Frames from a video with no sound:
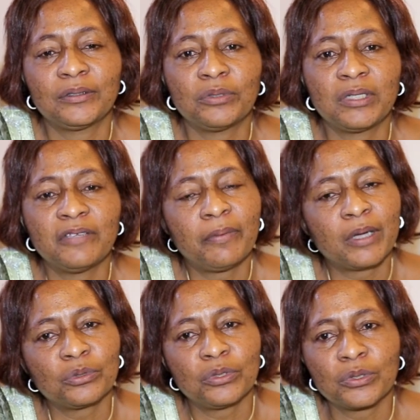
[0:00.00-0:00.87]
to give
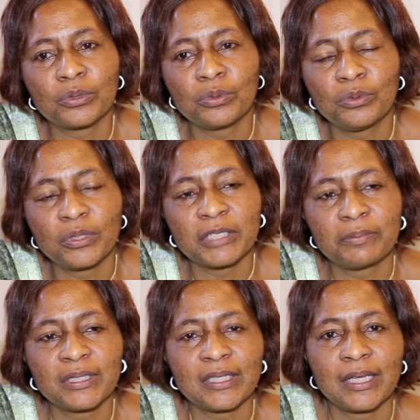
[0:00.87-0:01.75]
back to the school,
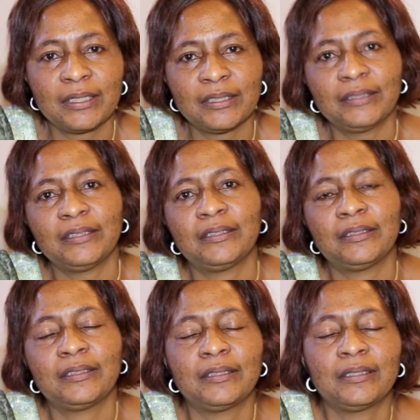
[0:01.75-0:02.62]
especially
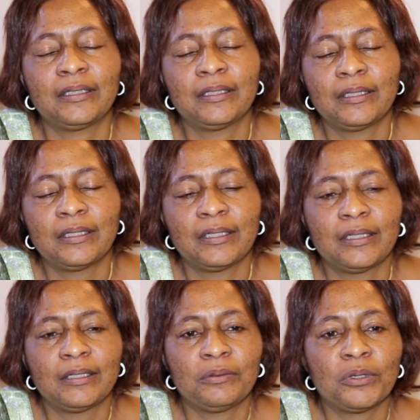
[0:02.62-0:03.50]

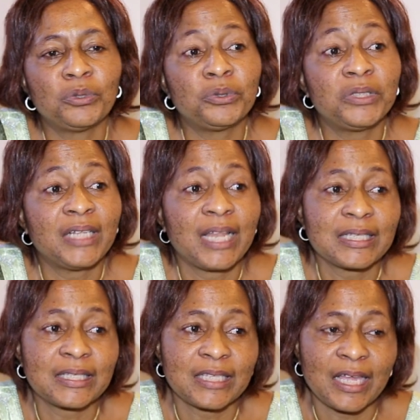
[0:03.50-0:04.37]
what you did
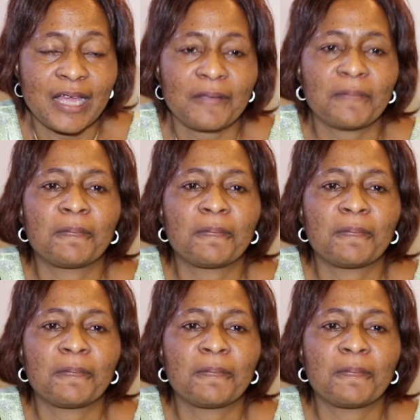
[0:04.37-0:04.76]
last year.